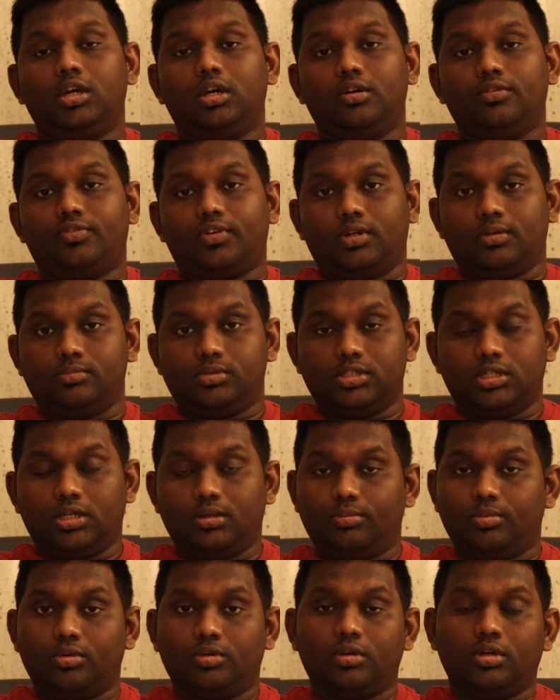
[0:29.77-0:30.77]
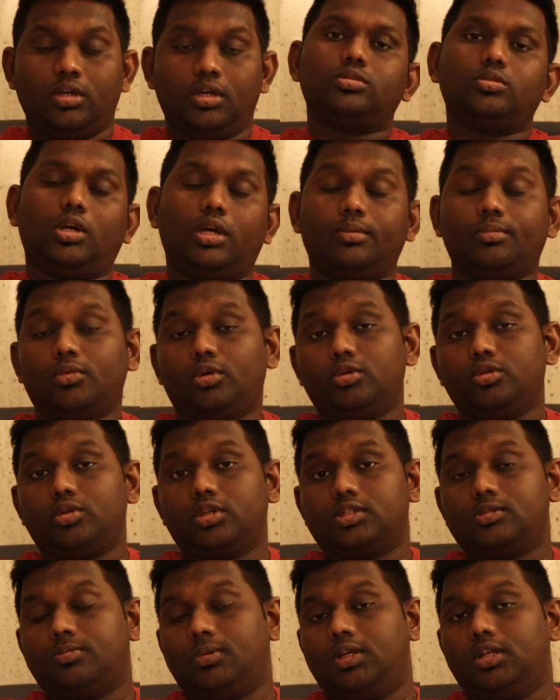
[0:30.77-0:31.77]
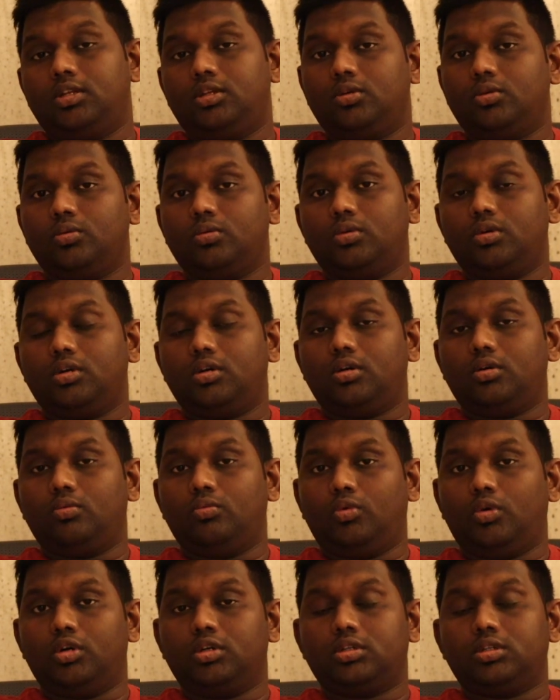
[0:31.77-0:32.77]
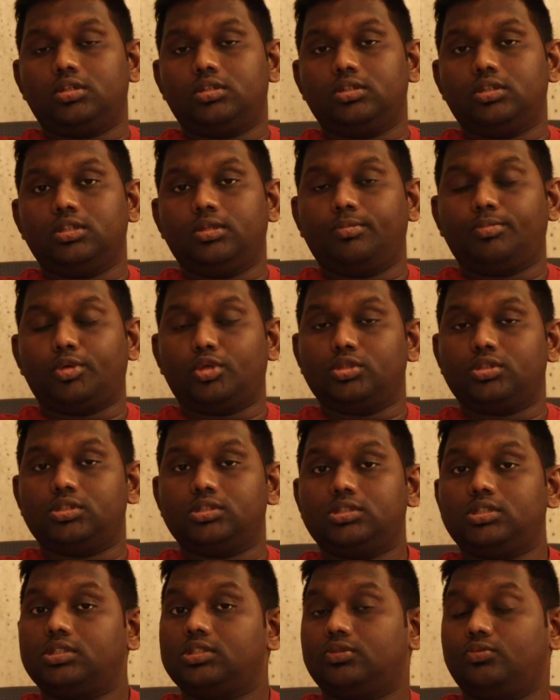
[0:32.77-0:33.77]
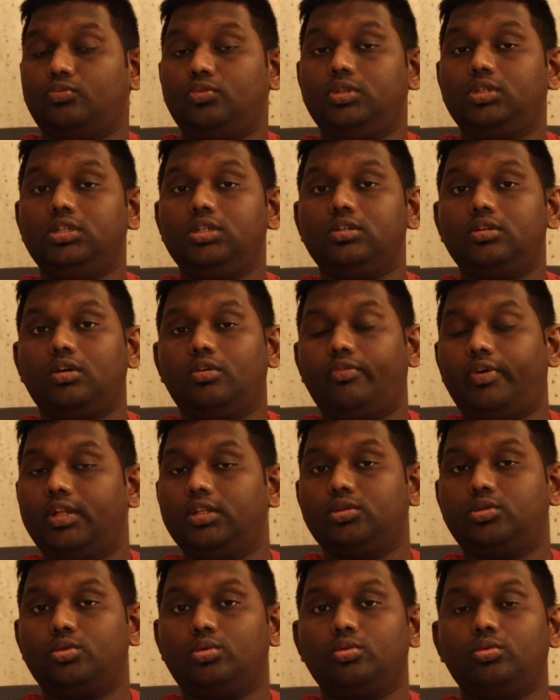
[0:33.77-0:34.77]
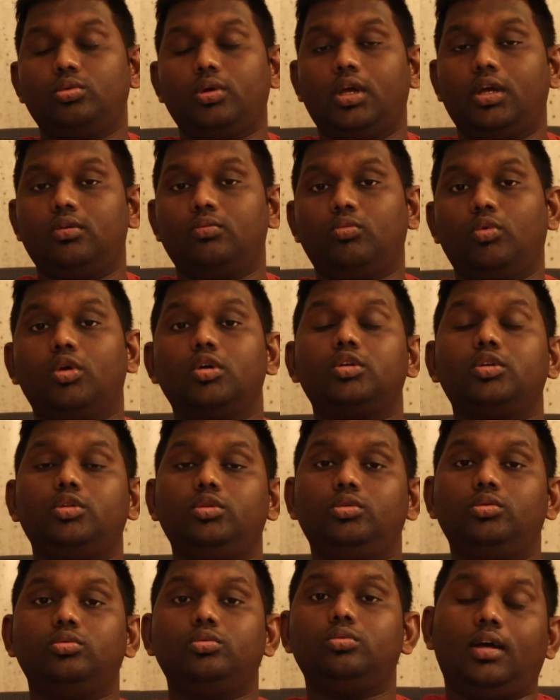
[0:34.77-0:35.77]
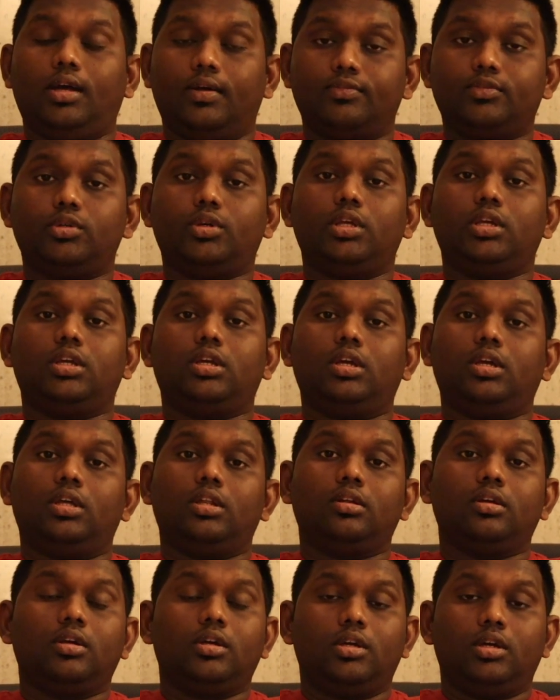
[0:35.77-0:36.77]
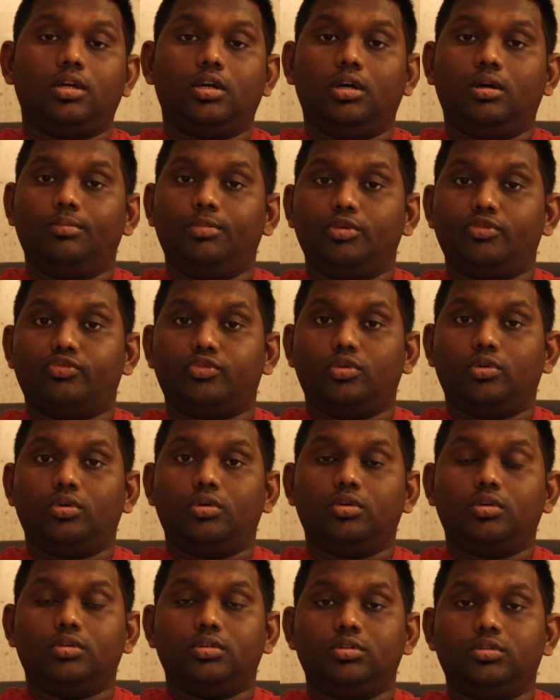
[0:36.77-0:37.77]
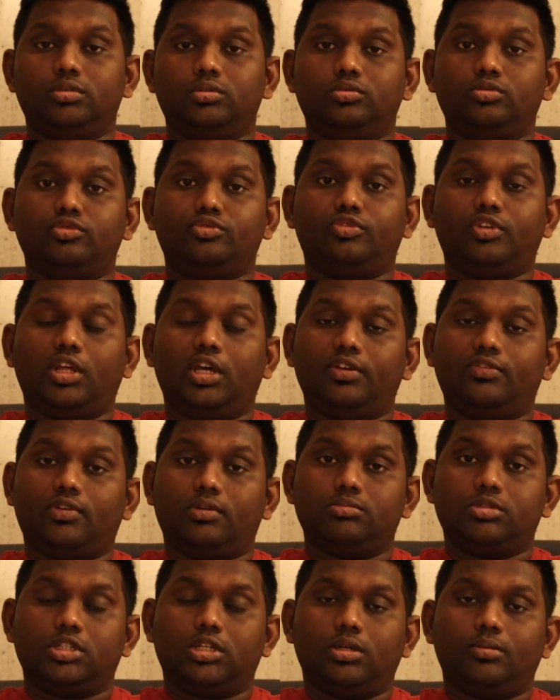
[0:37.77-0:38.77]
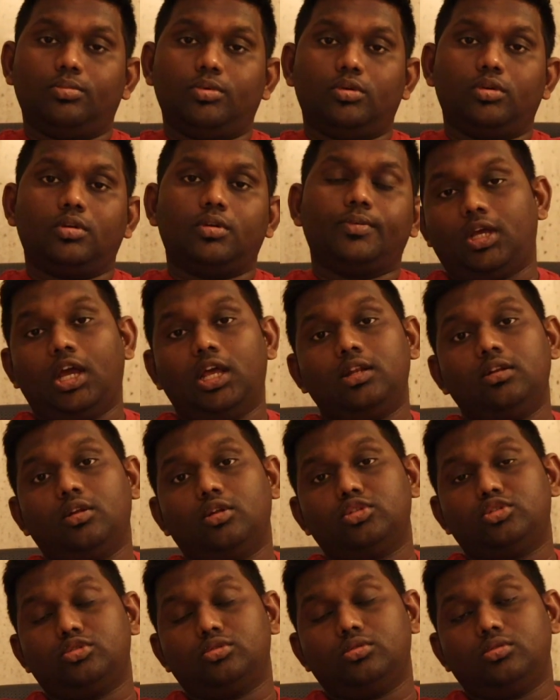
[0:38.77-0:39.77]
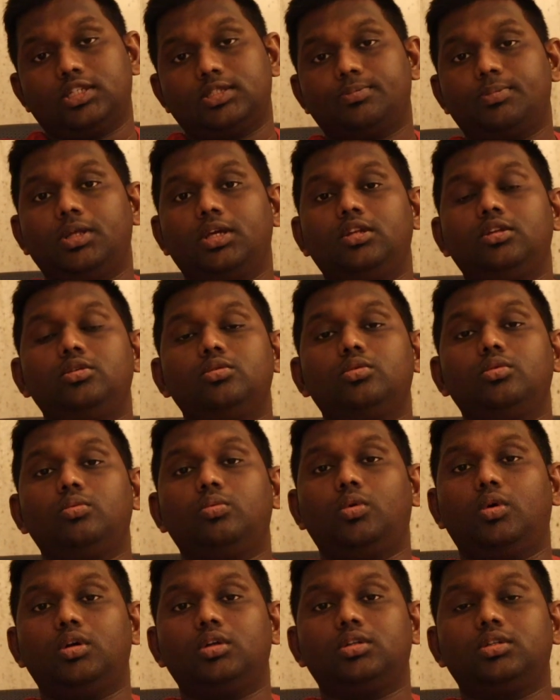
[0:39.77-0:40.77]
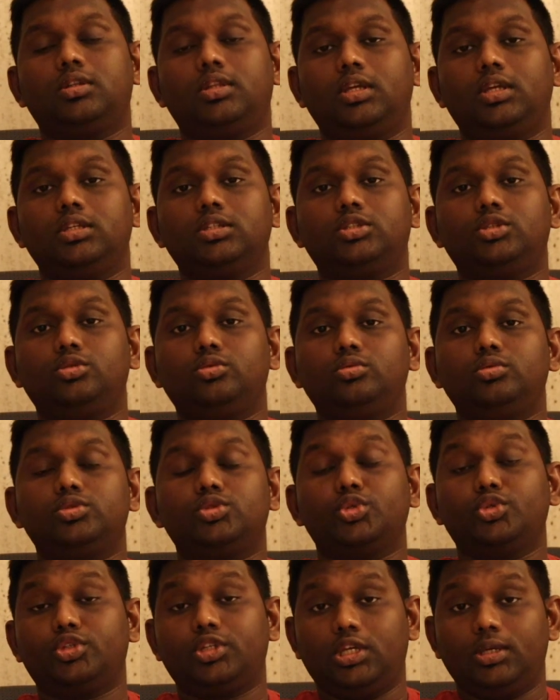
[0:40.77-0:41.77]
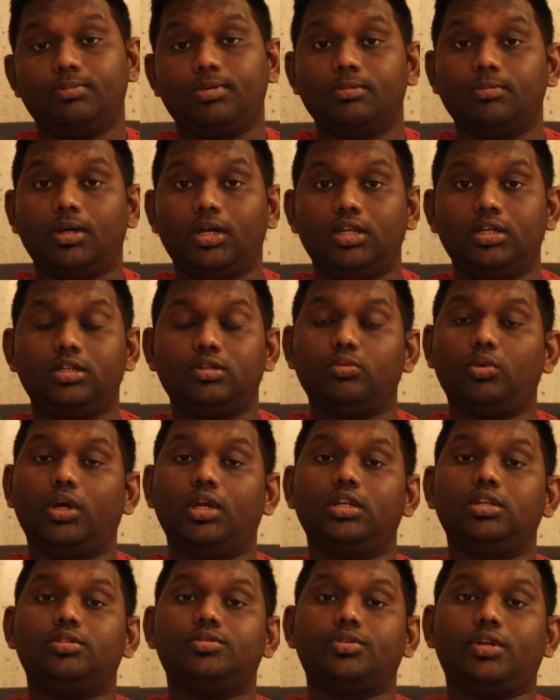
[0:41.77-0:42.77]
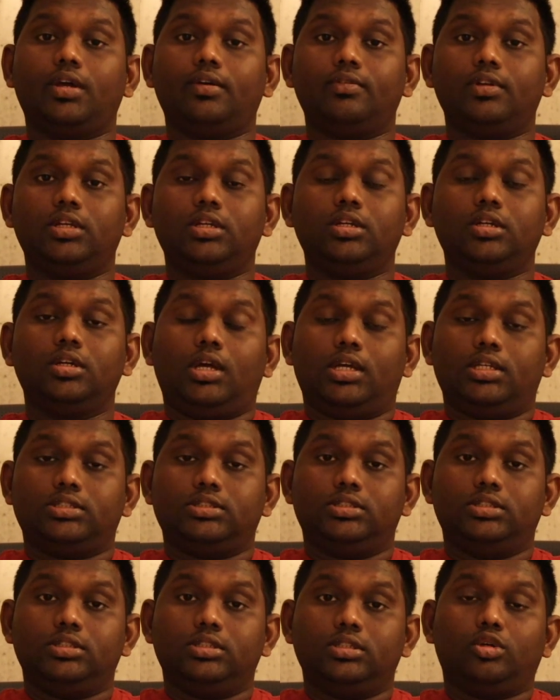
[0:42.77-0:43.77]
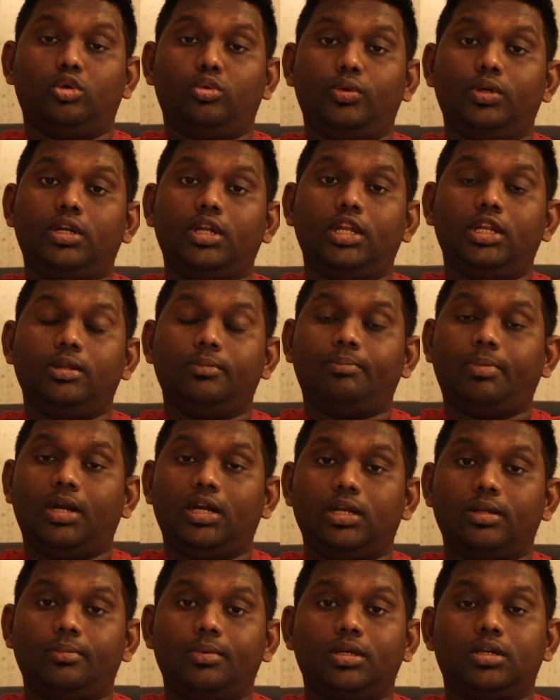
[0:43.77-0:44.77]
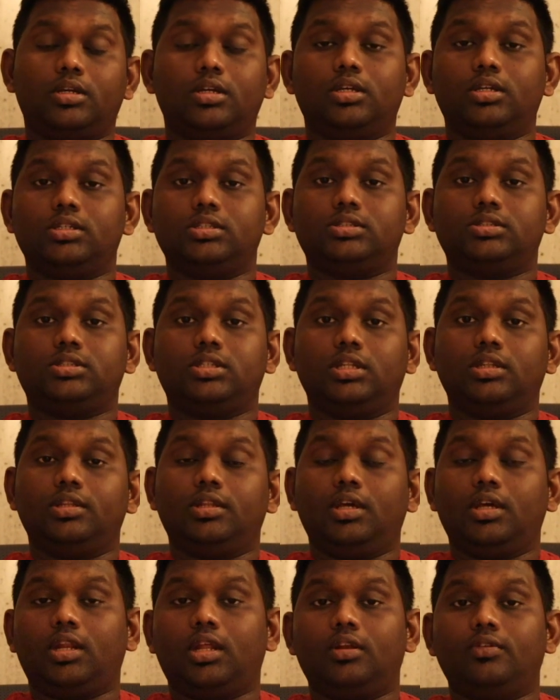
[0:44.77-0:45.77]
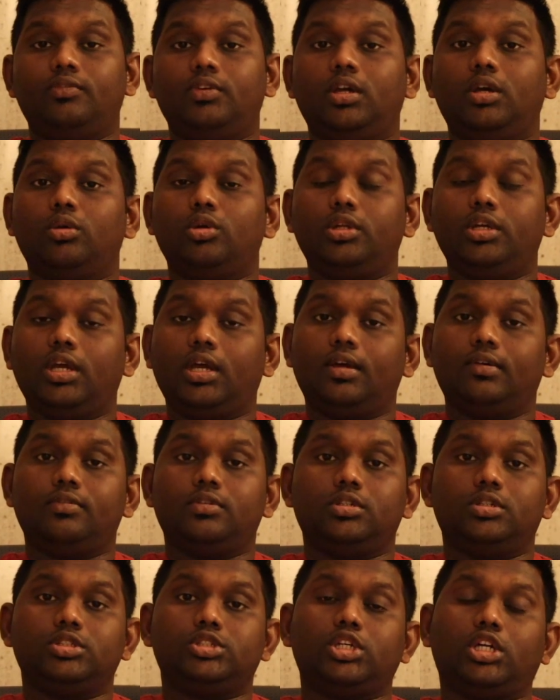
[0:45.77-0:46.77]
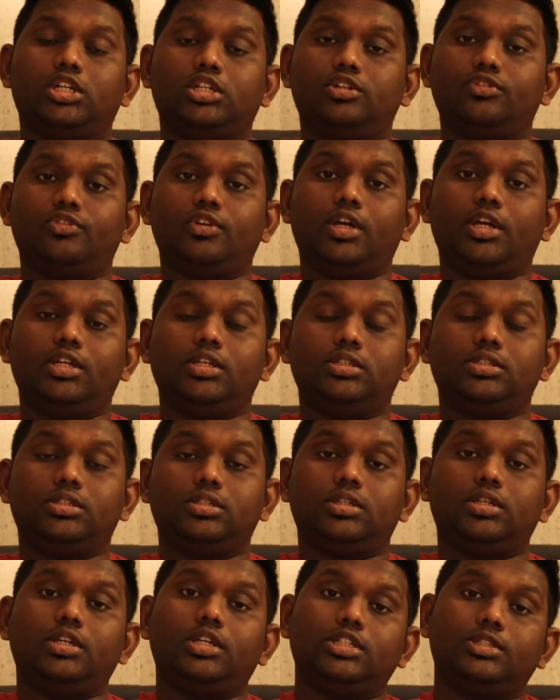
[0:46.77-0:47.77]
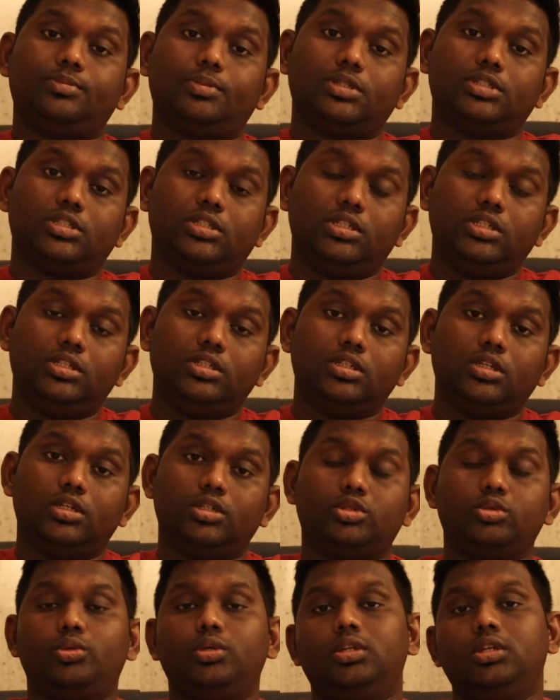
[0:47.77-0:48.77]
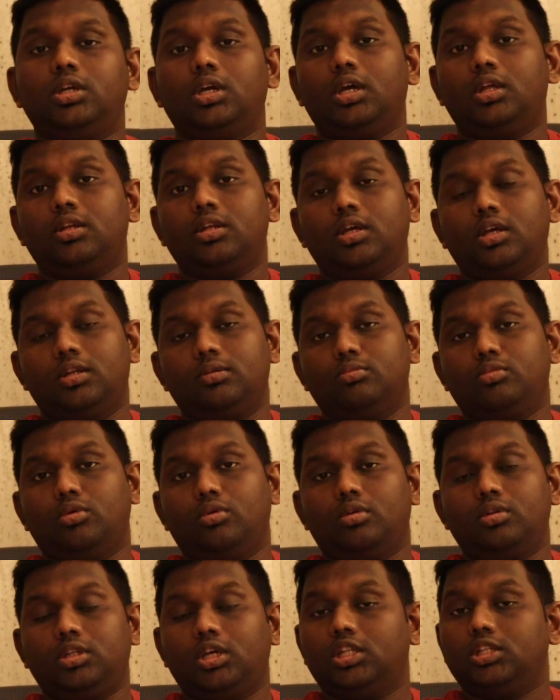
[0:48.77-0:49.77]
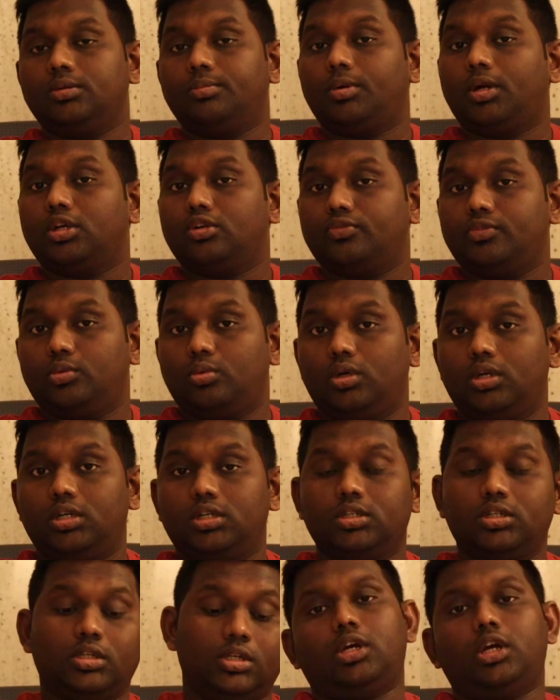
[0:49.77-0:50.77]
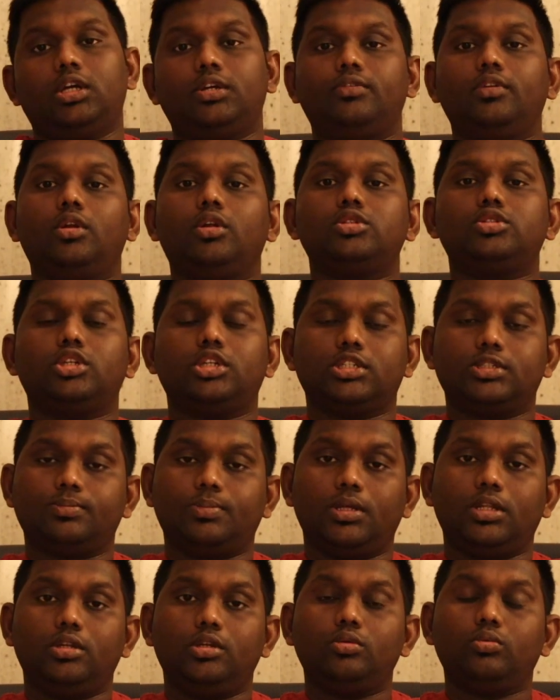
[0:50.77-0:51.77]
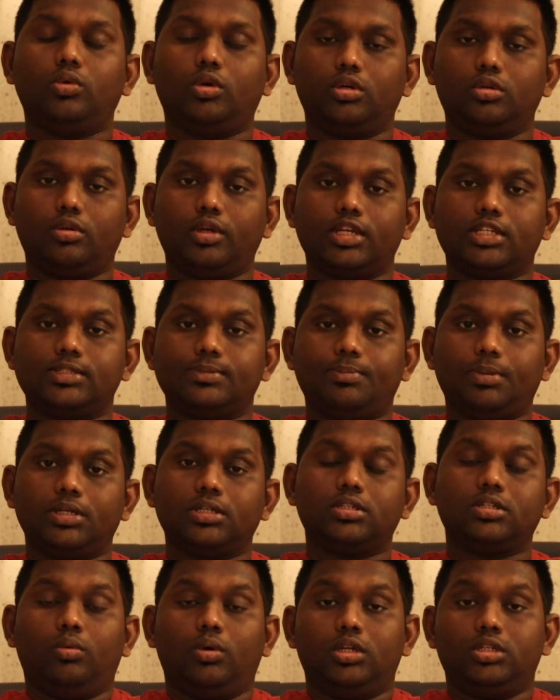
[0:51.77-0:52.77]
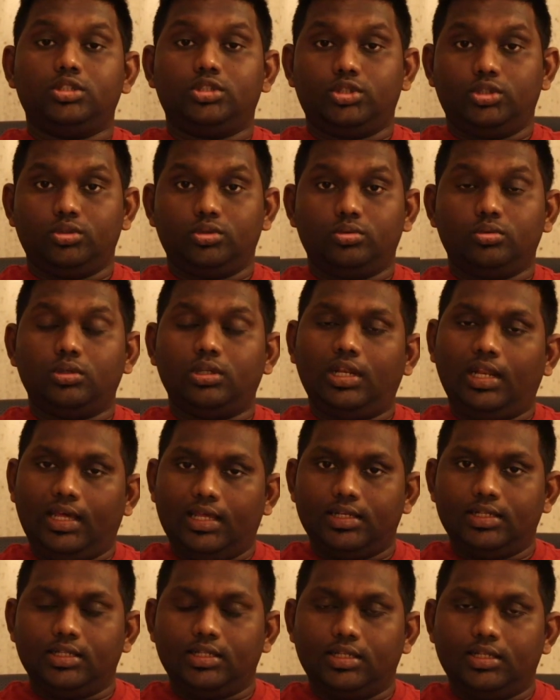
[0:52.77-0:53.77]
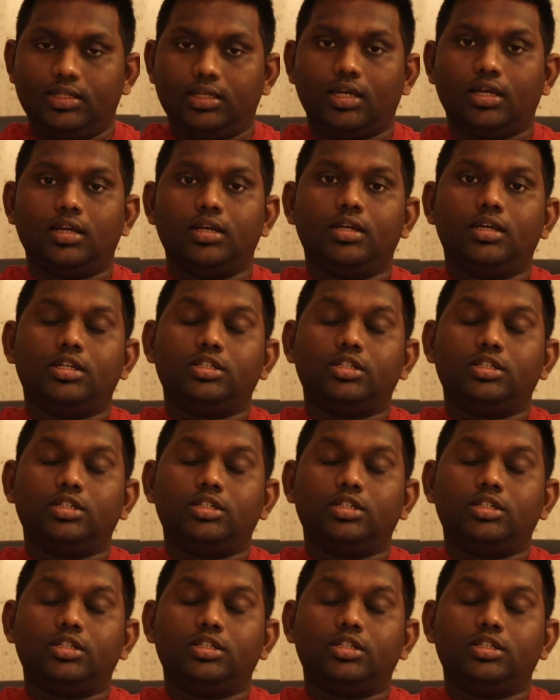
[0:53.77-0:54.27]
from Singapore. So I'm going to explain you what the processes we went through and what you have to take care before you fly from Singapore. I'll also explain you what things you should keep in mind while traveling, as the COVID-19 pandemic is still there and we only have a chartered flight, especially to India and more the other part of the world. I will also explain you what to expect once you land in India.